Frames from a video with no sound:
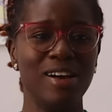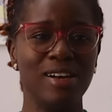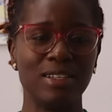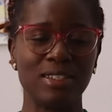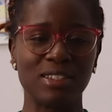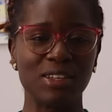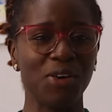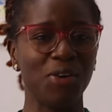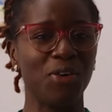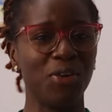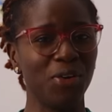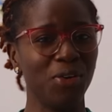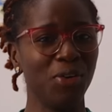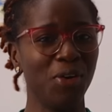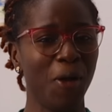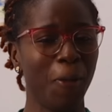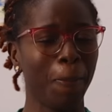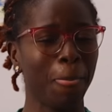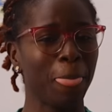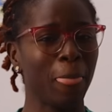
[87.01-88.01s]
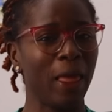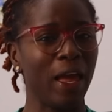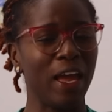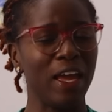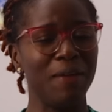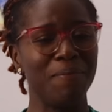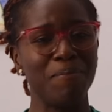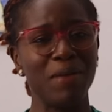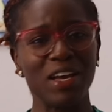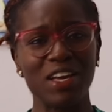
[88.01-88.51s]
So
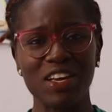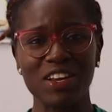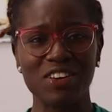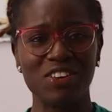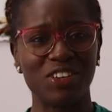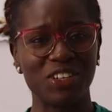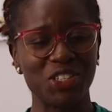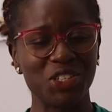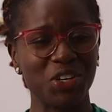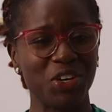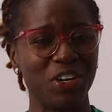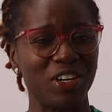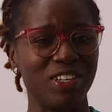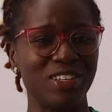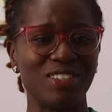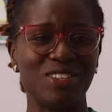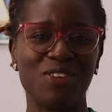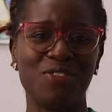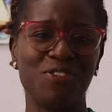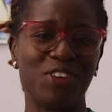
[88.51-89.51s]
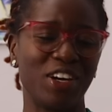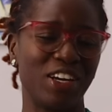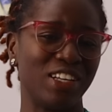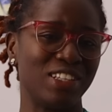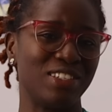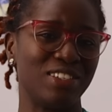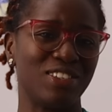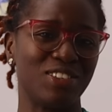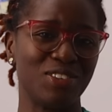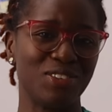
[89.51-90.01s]
in making your choice, don't forget
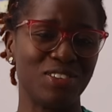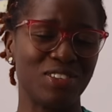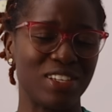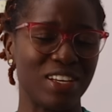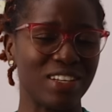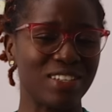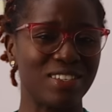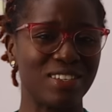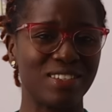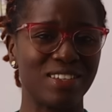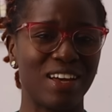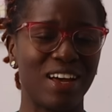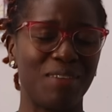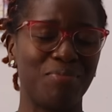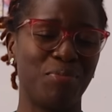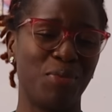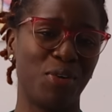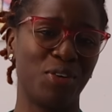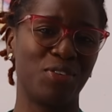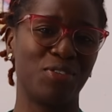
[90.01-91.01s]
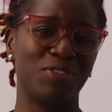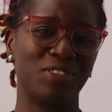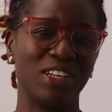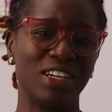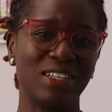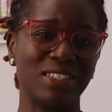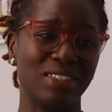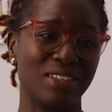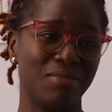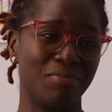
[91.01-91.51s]
to choose Texas Board of
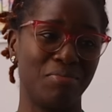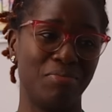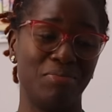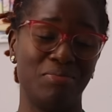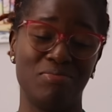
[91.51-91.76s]
Nursing.